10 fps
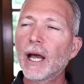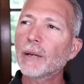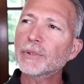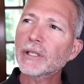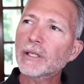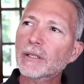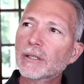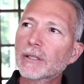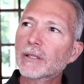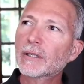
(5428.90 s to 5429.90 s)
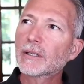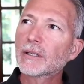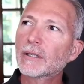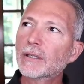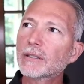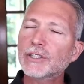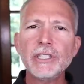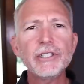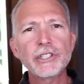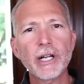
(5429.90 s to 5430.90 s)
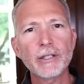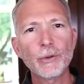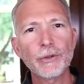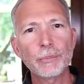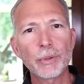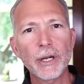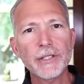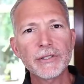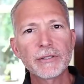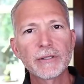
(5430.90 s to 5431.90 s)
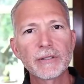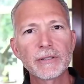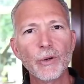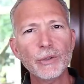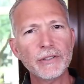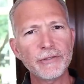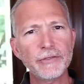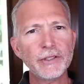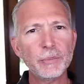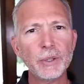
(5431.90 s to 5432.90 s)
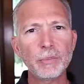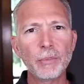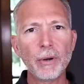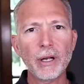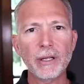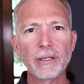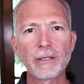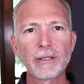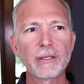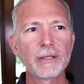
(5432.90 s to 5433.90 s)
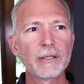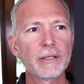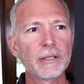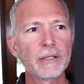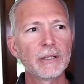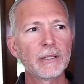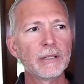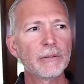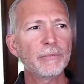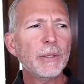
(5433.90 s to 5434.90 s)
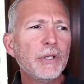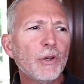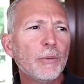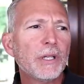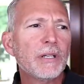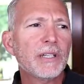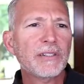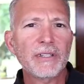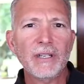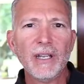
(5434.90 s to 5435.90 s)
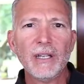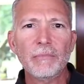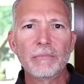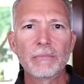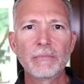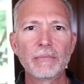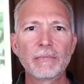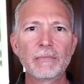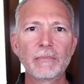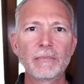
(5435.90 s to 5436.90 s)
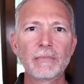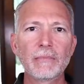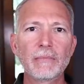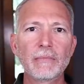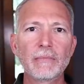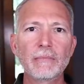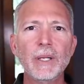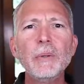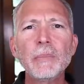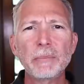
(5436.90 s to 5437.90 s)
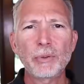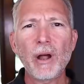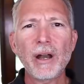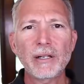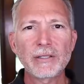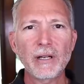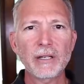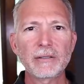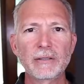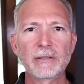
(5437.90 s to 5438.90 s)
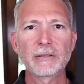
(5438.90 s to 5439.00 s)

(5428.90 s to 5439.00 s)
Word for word: I'm thinking, geez, should I lower the price? Only fifty people bought it. Maybe nobody likes the name. Maybe my product sucks.